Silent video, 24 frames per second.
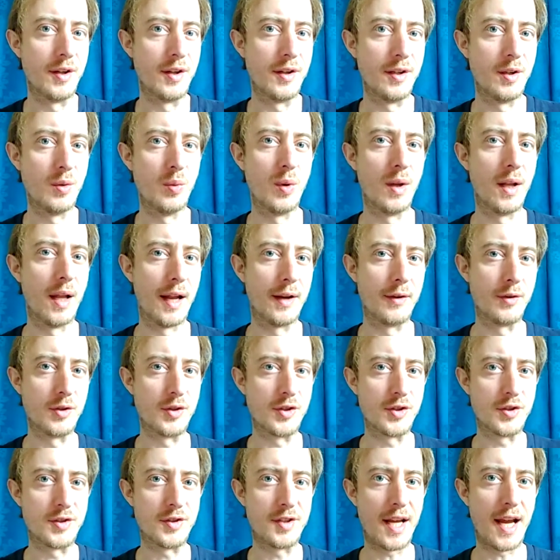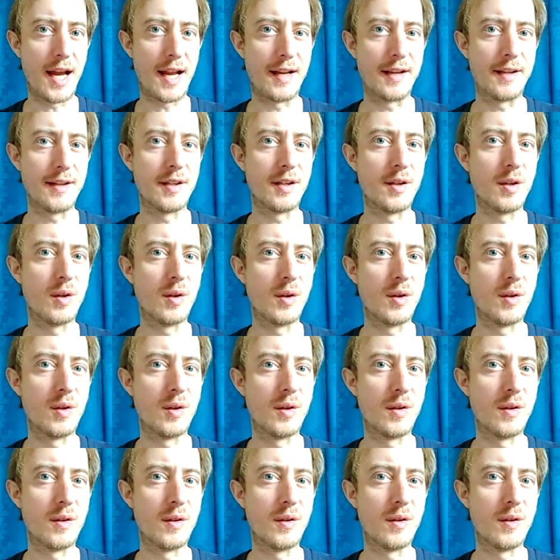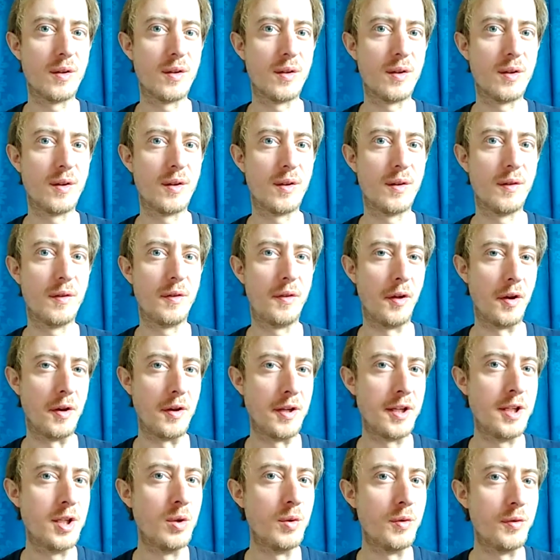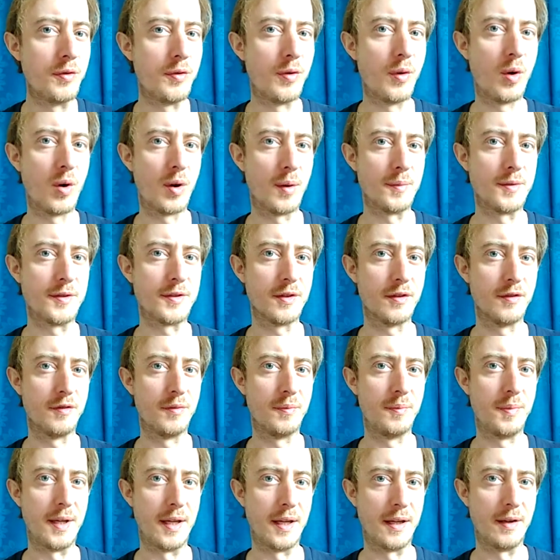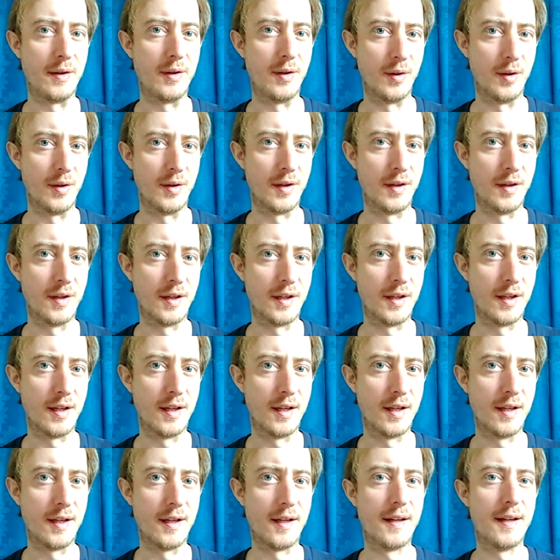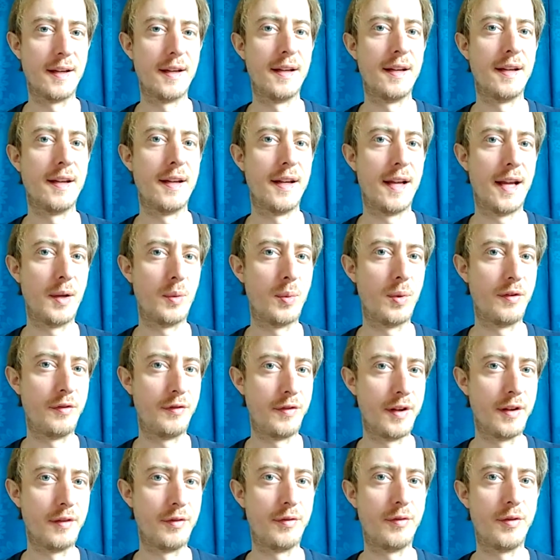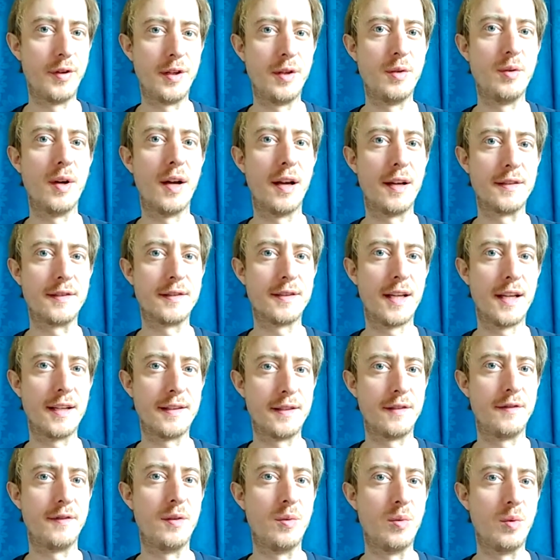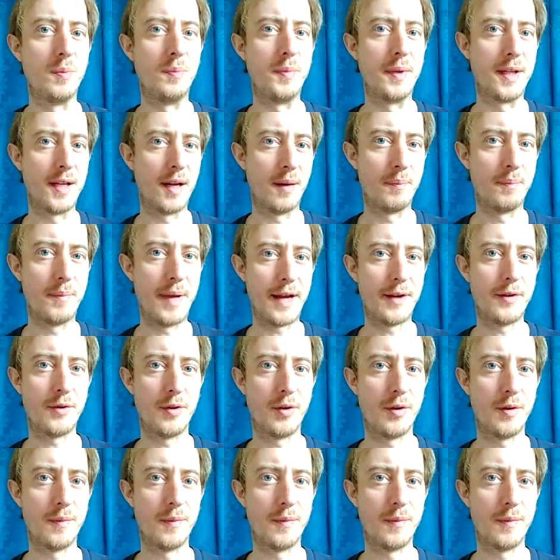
You will understand the new forms of being good. It will feel for you as if you would become better.